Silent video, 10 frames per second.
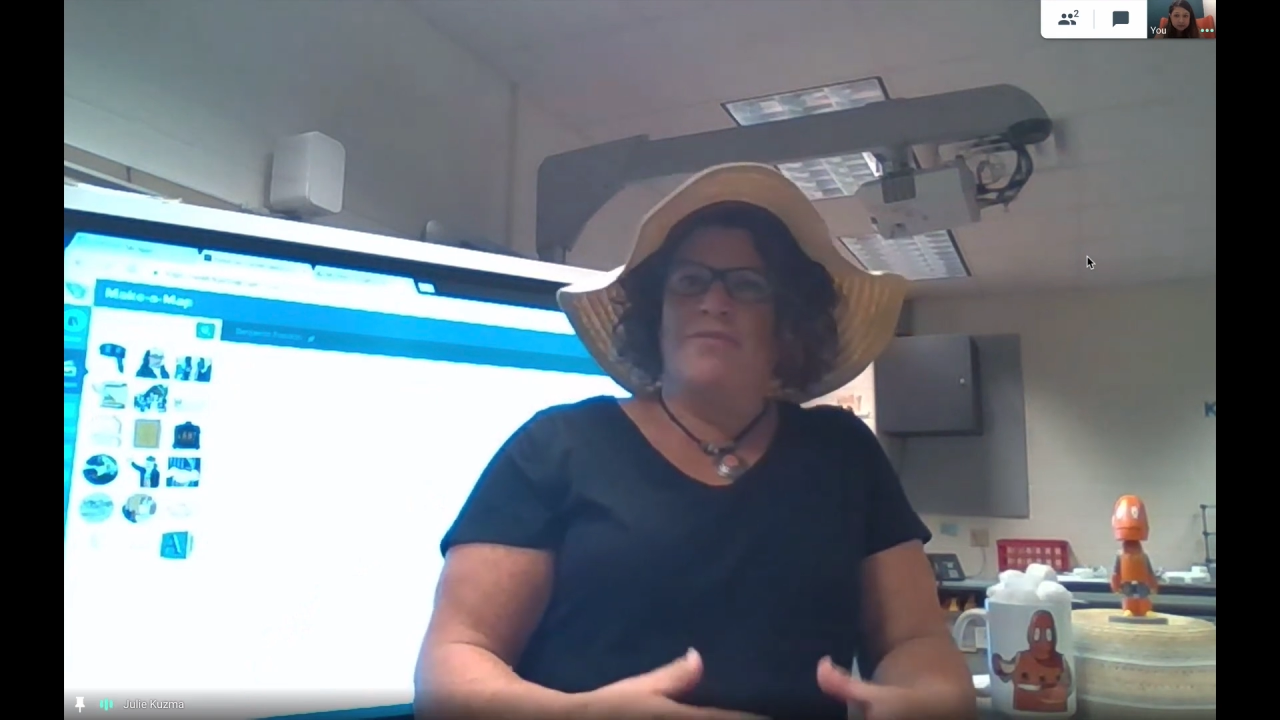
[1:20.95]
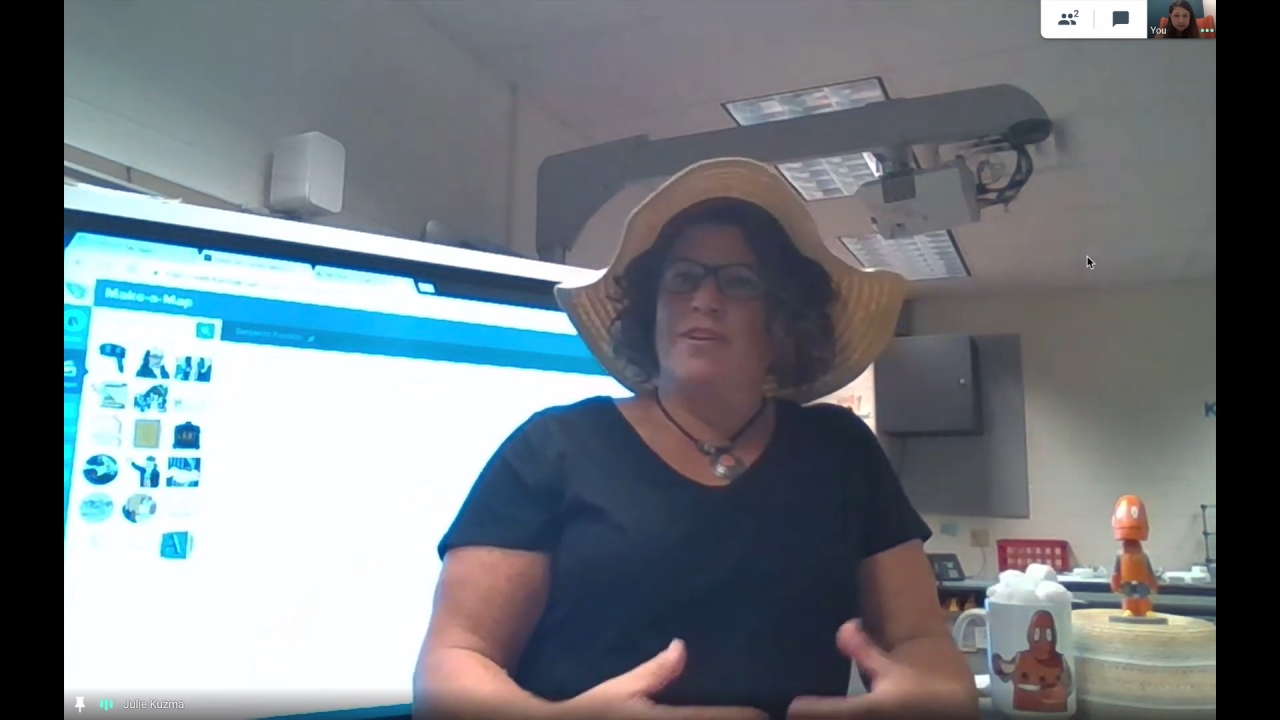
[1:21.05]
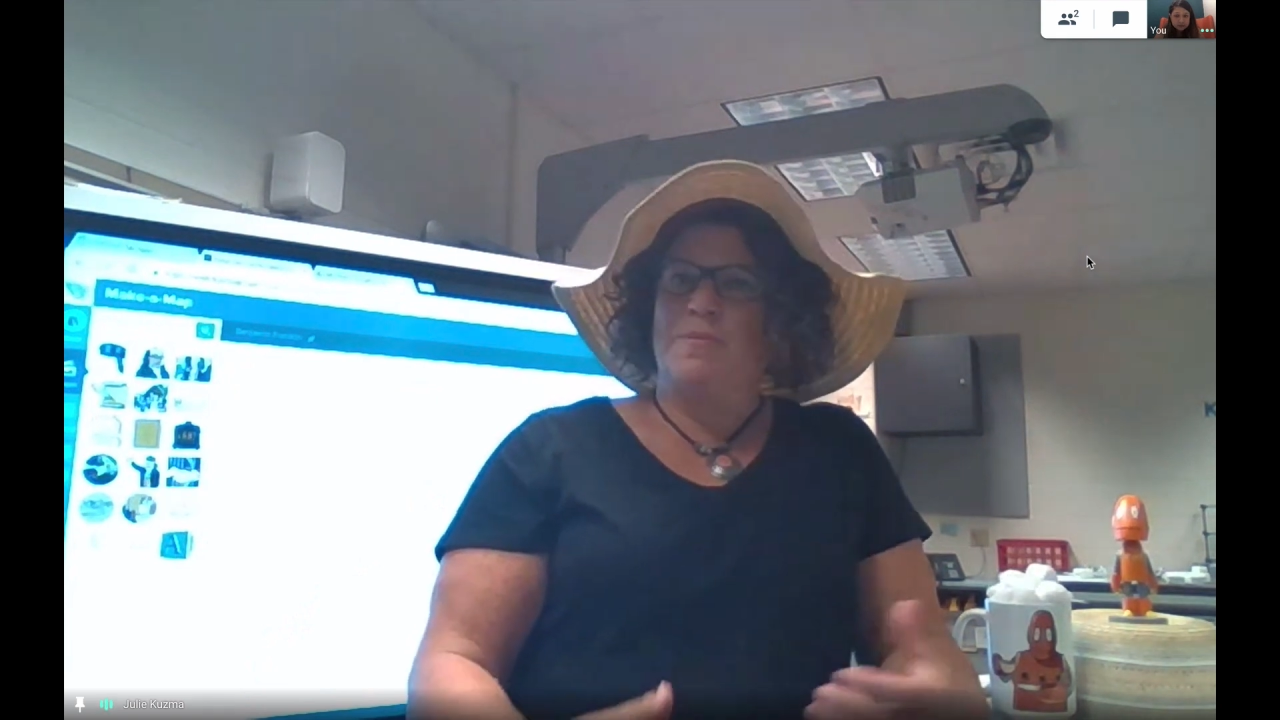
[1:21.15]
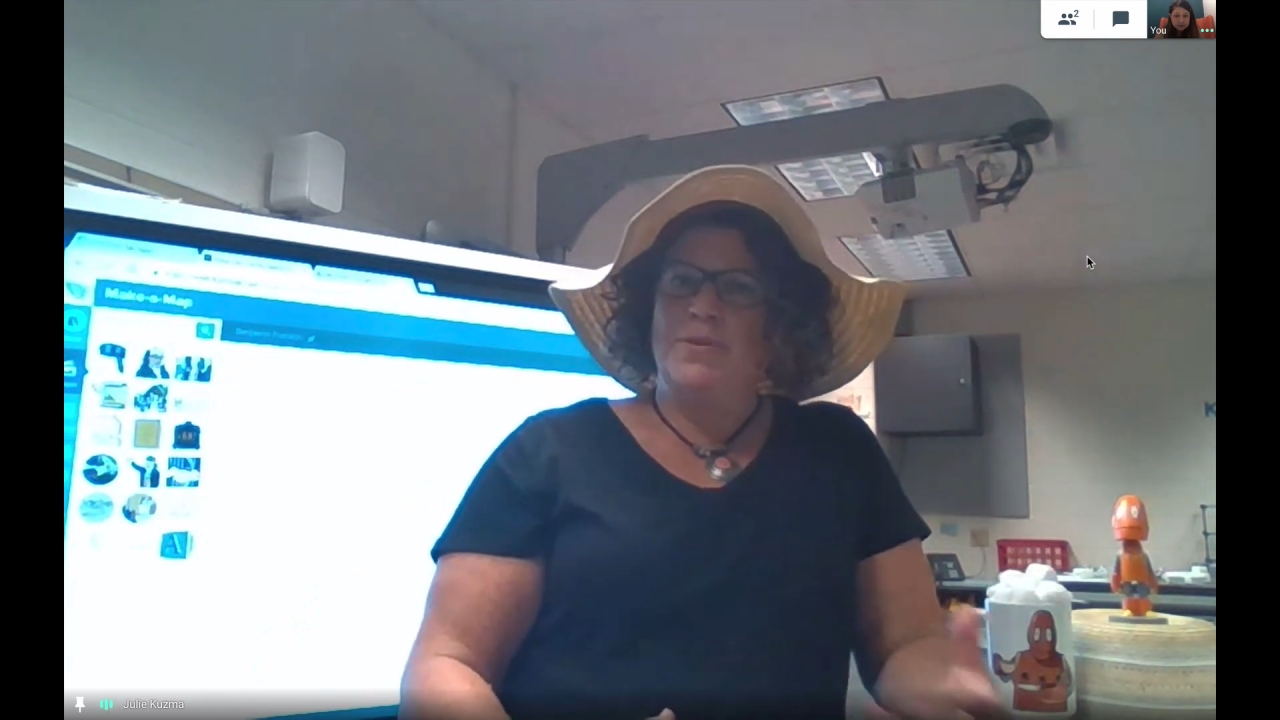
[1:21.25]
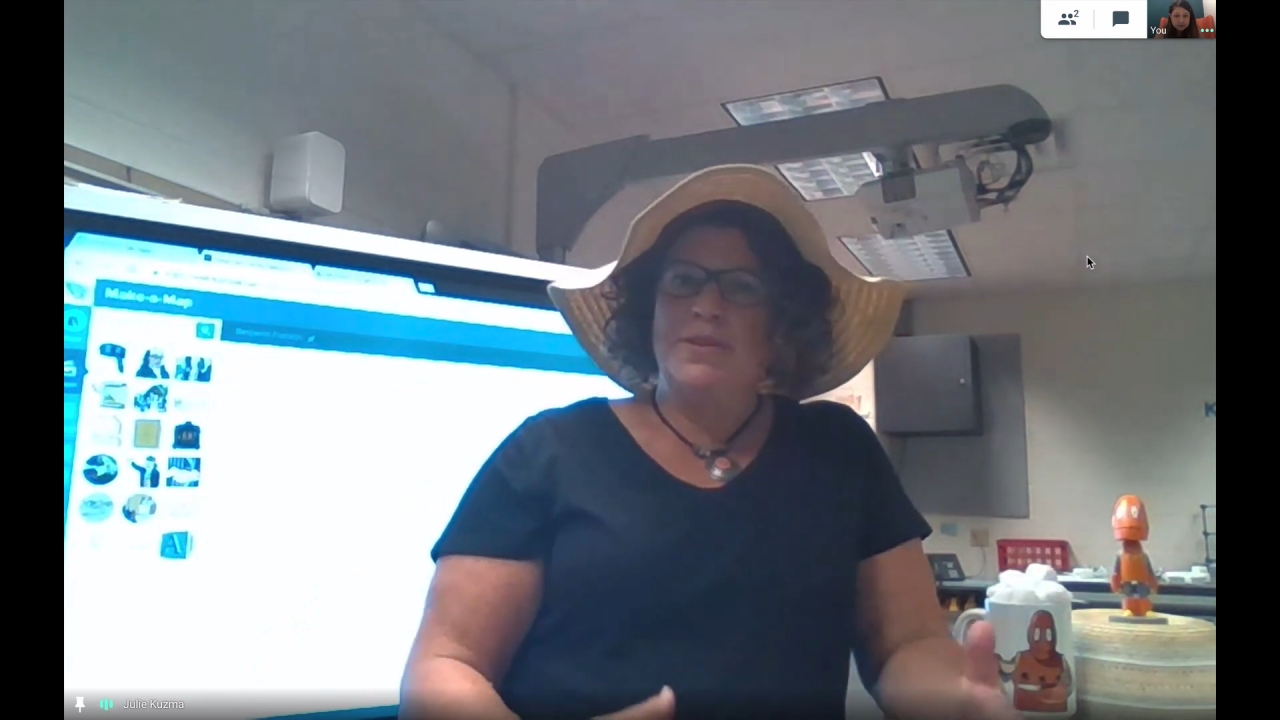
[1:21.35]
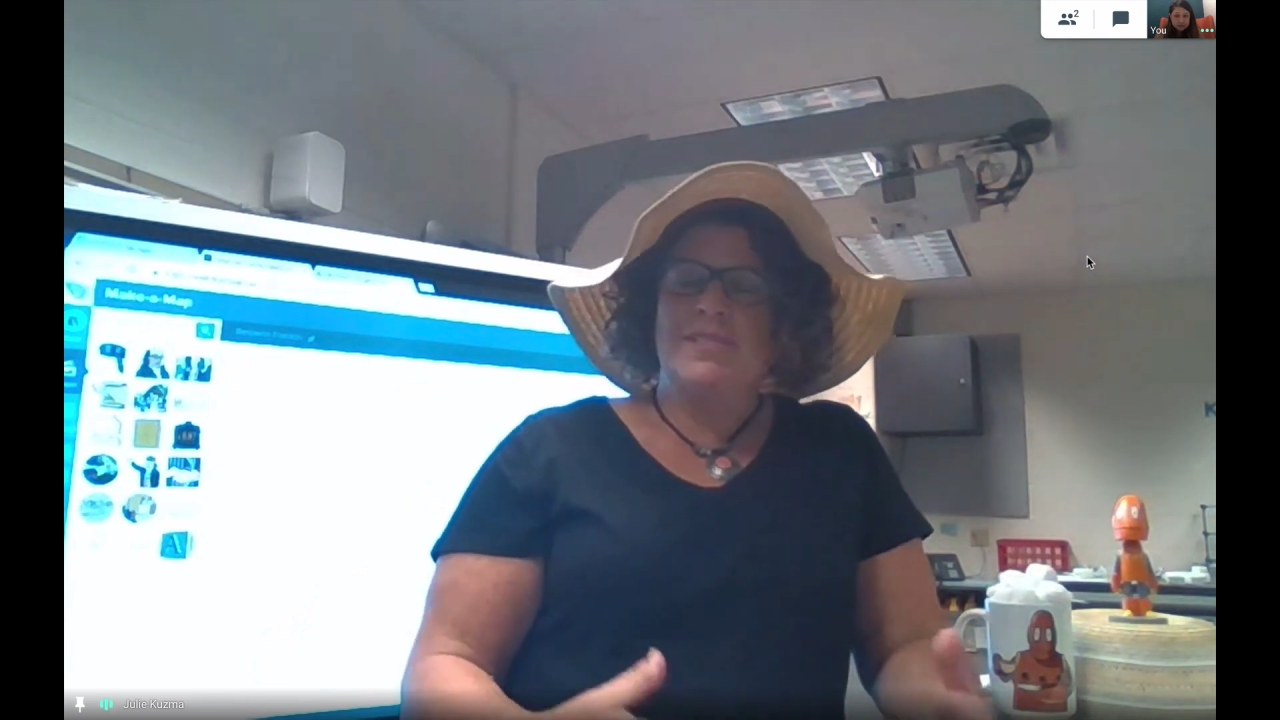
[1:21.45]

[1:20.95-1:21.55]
read books,